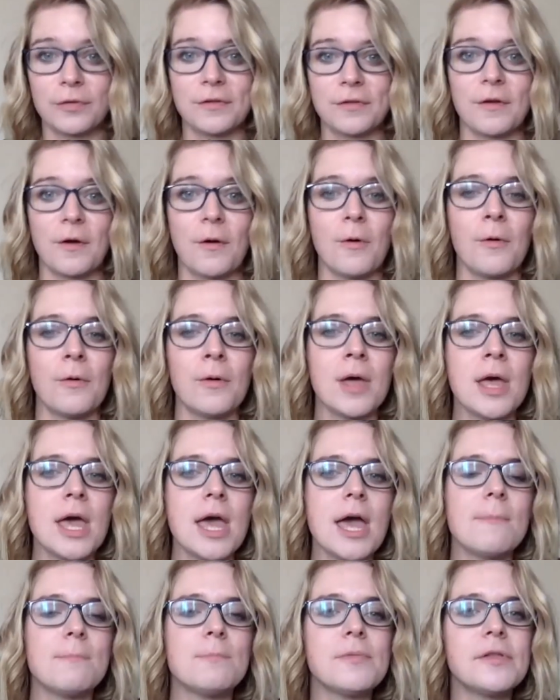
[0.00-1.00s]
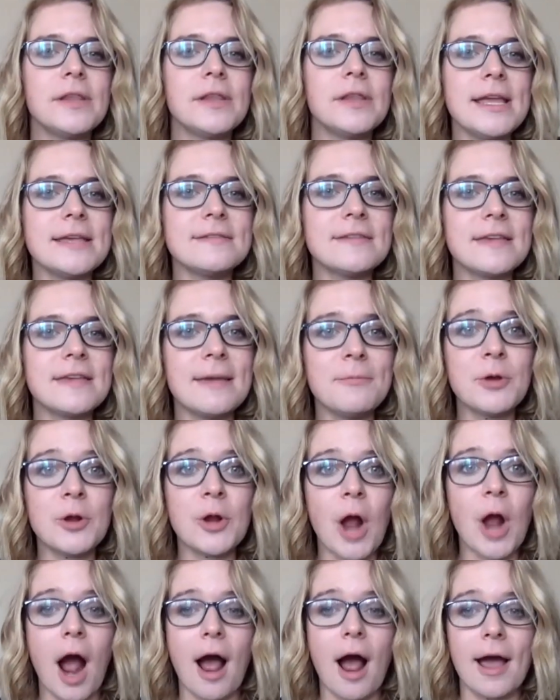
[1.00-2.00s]
So please keep
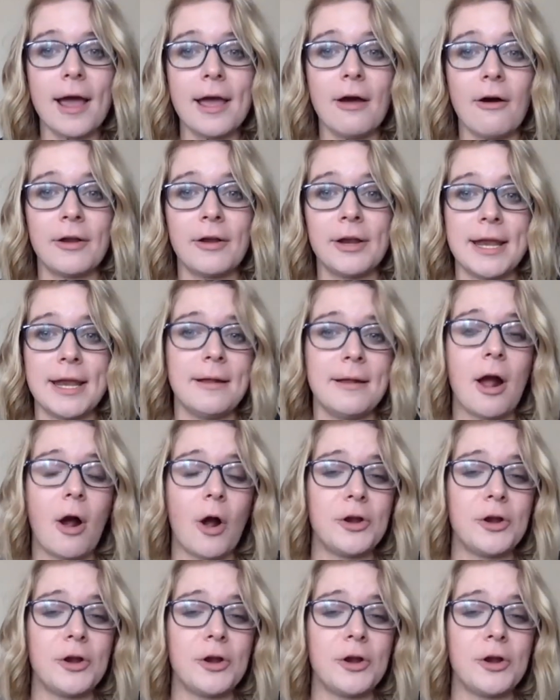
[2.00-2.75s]
your eye on, an,